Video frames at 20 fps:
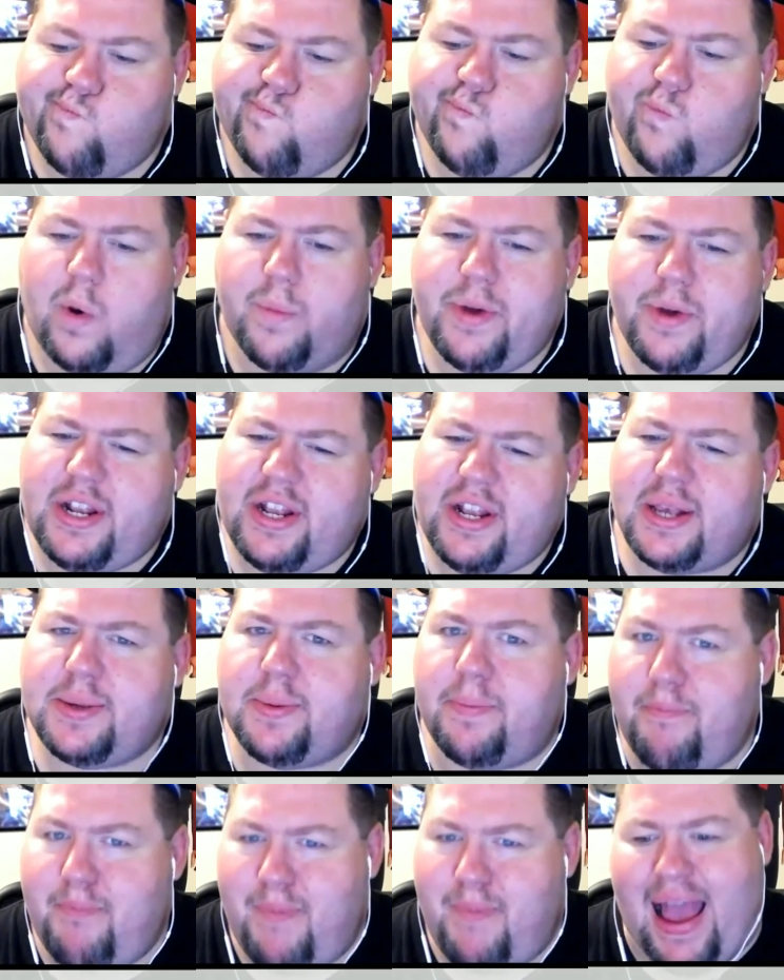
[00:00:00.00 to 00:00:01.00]
but it
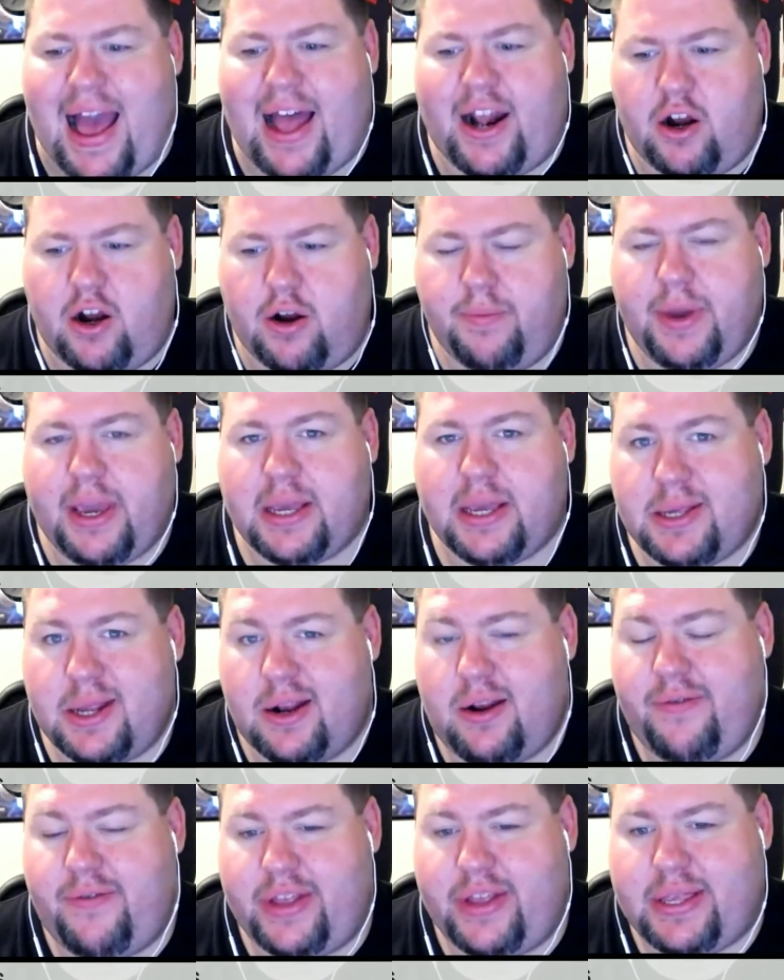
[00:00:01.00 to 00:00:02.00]
doesn't matter because
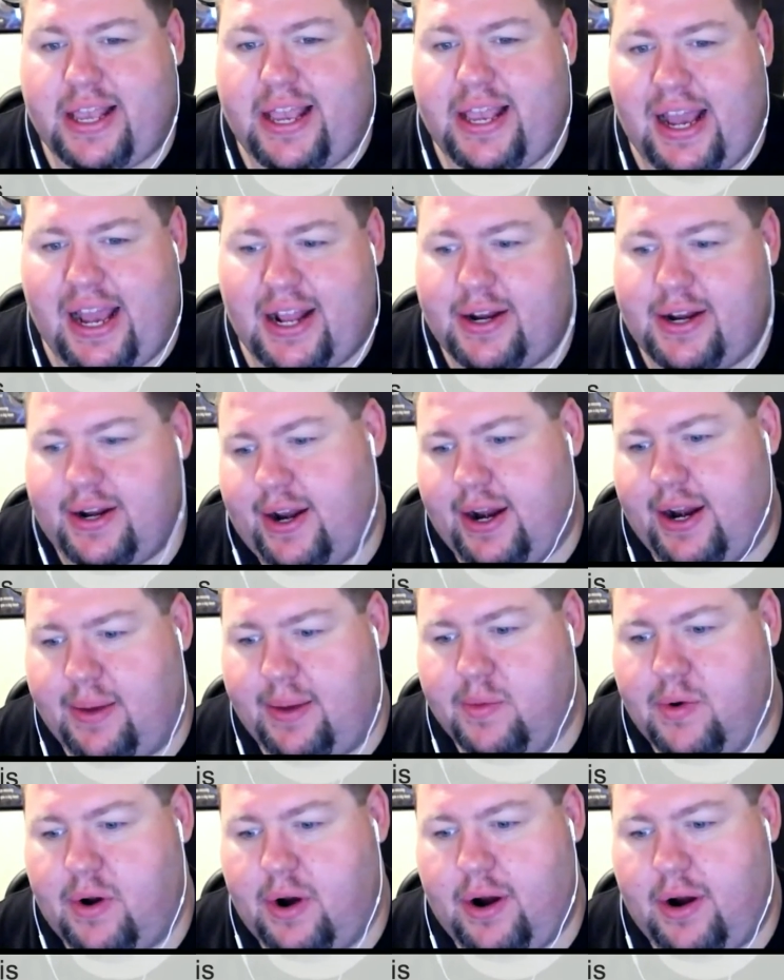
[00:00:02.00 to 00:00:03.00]
none of it's canon
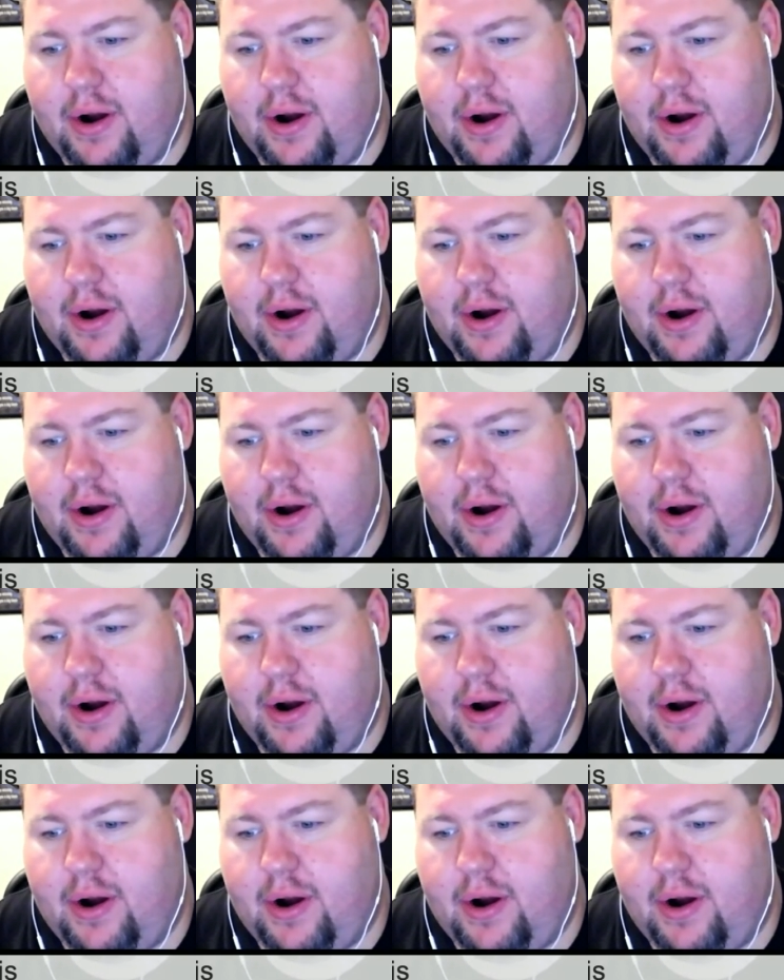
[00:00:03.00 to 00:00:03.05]
anymore.